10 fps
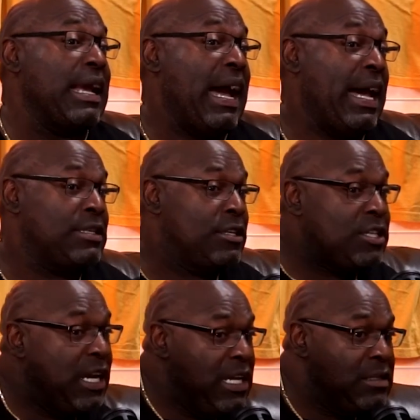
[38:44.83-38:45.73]
I had to
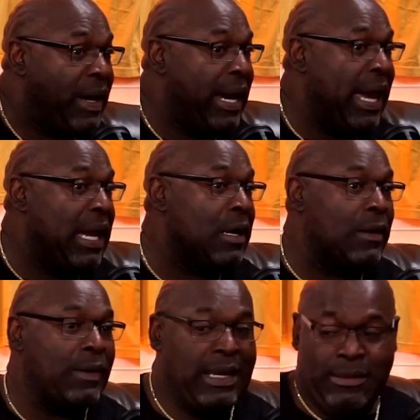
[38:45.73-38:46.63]
change my
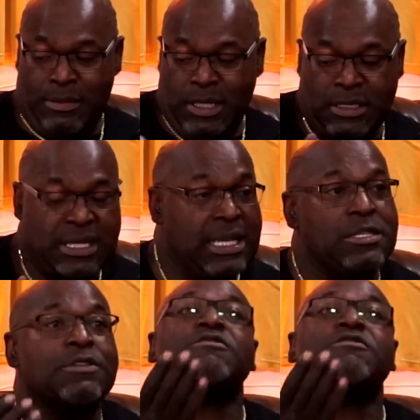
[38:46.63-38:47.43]
angle, and this hit you